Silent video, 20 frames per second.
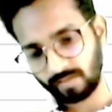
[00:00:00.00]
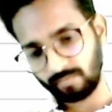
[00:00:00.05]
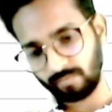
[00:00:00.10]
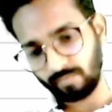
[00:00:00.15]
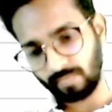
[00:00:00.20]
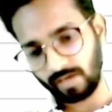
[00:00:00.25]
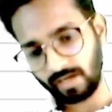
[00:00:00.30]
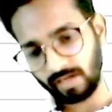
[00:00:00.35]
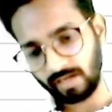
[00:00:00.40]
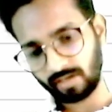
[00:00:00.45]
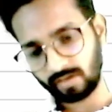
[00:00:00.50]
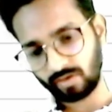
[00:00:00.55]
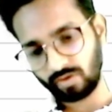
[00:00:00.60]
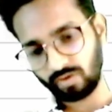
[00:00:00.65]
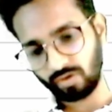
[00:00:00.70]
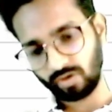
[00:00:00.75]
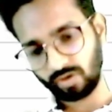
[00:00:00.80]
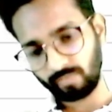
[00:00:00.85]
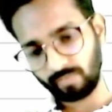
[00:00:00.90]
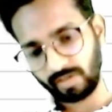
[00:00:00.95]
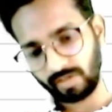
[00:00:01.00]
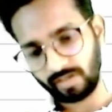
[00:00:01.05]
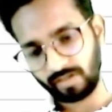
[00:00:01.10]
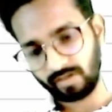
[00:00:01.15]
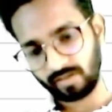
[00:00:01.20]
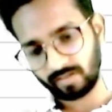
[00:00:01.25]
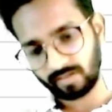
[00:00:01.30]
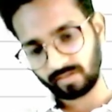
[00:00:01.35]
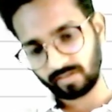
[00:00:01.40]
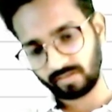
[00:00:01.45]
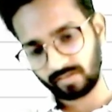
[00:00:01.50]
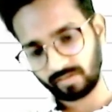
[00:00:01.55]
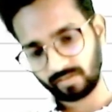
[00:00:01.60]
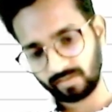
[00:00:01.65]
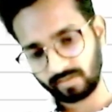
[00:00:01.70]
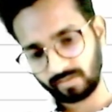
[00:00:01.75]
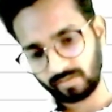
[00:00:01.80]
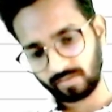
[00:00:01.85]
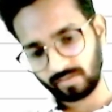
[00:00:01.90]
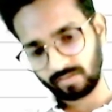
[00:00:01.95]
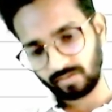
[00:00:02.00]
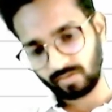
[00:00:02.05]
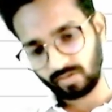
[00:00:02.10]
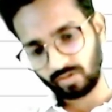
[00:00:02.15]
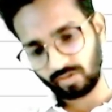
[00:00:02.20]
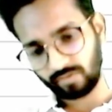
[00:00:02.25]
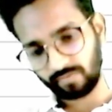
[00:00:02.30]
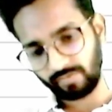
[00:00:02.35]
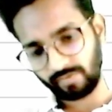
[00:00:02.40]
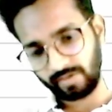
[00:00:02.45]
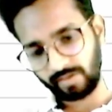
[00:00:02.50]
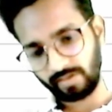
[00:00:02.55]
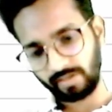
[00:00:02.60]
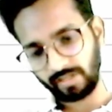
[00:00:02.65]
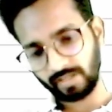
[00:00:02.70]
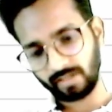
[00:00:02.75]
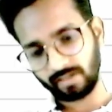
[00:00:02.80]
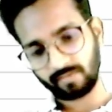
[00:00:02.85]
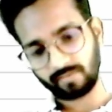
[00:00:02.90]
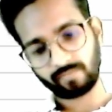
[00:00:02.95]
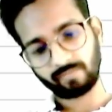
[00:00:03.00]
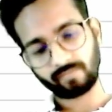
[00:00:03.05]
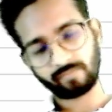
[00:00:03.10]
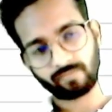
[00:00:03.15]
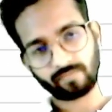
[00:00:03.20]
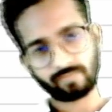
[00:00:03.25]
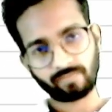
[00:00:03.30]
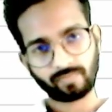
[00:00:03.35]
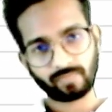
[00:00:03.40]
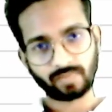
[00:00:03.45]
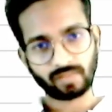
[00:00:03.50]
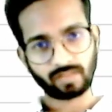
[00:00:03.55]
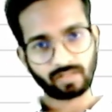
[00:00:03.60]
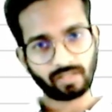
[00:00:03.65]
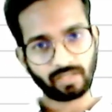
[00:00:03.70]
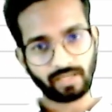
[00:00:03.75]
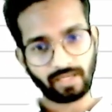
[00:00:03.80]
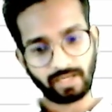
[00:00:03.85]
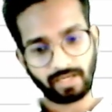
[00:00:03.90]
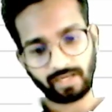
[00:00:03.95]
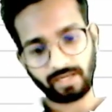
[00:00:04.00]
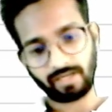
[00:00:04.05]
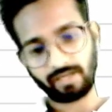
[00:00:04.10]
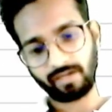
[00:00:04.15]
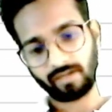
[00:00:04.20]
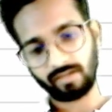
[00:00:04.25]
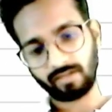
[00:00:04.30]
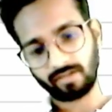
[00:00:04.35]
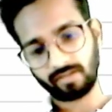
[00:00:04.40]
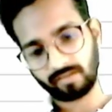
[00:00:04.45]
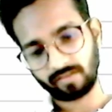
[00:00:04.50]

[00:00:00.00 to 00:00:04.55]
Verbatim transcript: by our government of India and